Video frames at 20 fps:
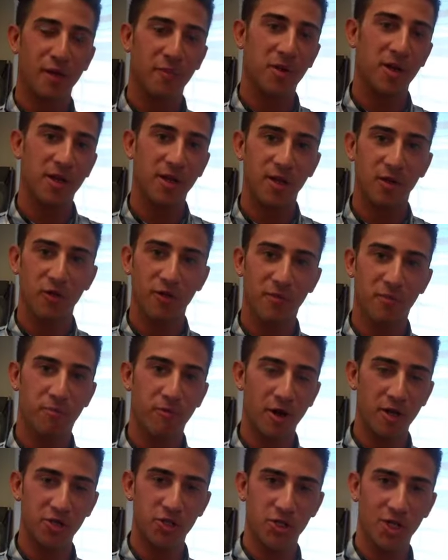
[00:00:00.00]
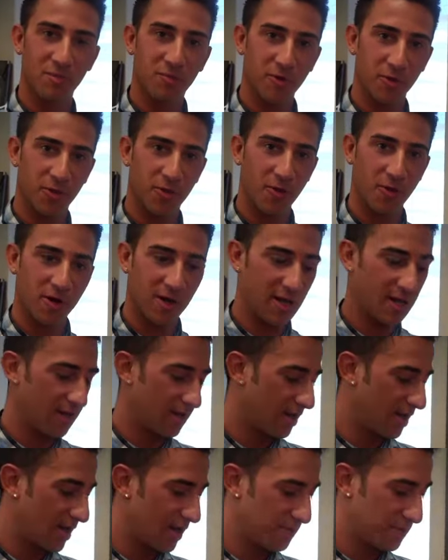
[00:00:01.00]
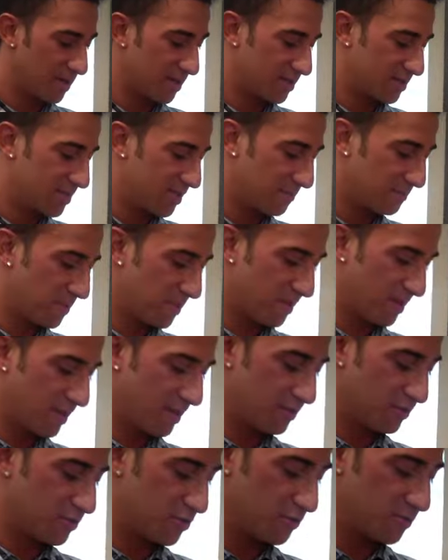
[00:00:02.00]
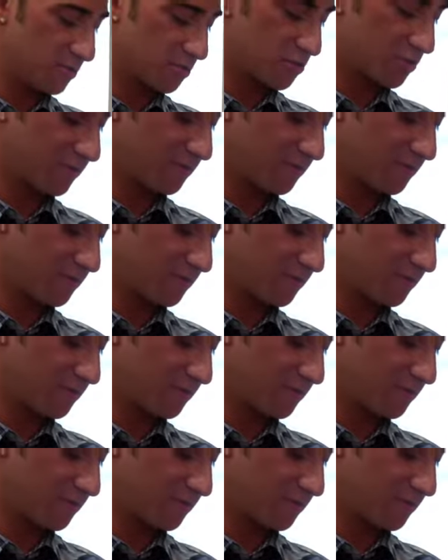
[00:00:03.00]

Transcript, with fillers: so I'm going to use brush number 30, and I'm going to dip it into the